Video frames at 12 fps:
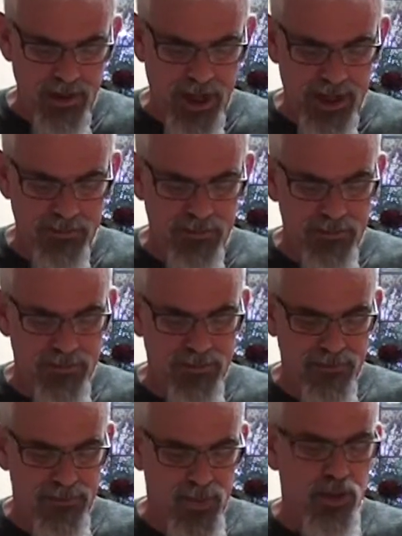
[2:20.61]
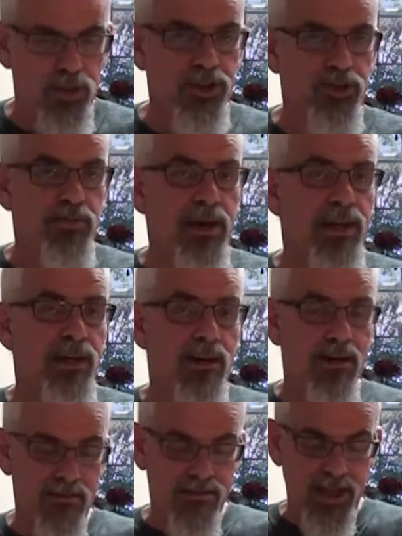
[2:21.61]
I do a little bit
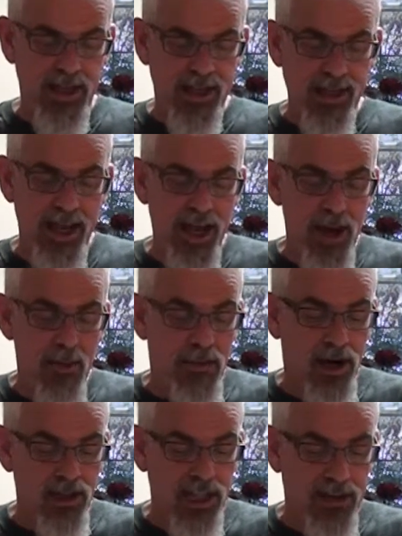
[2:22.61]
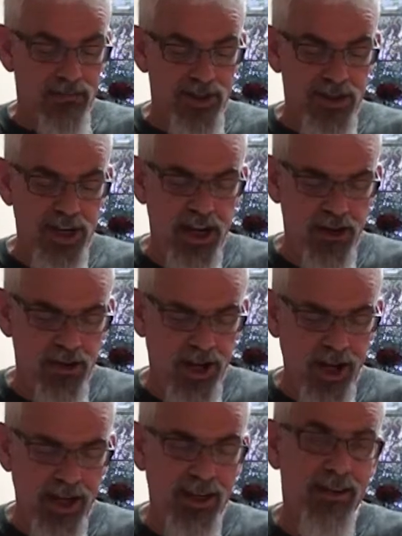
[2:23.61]
of the muddling of the
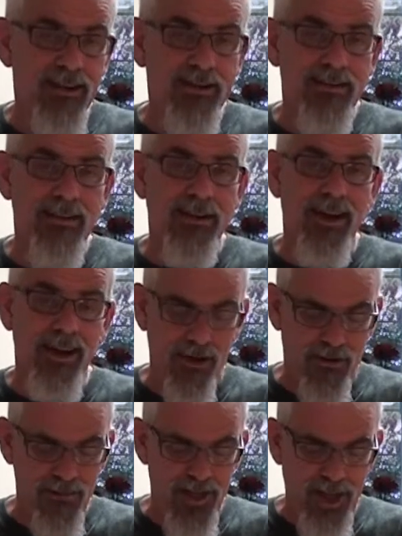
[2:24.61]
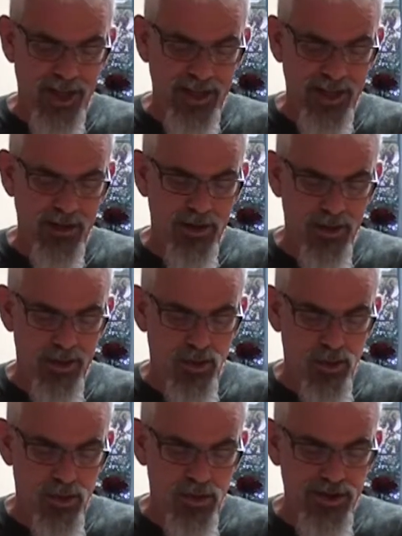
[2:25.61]
cherry, of the
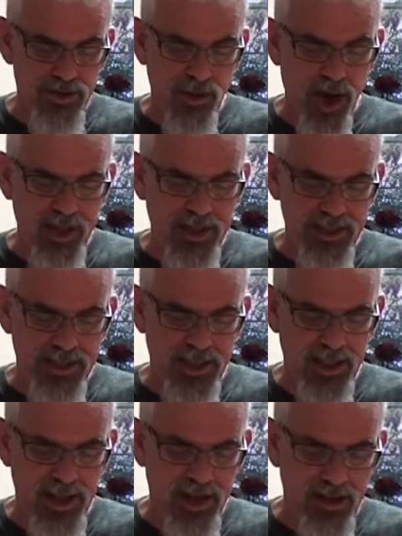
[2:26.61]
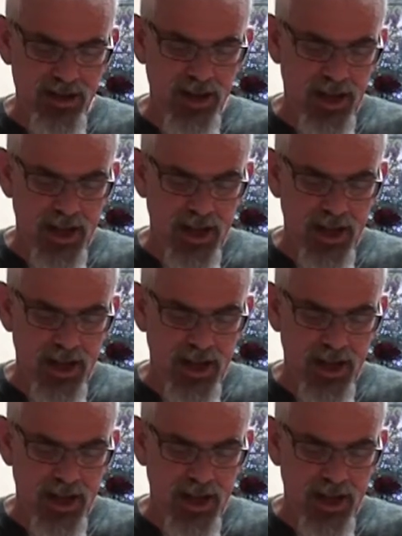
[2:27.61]
orange rind that's in there.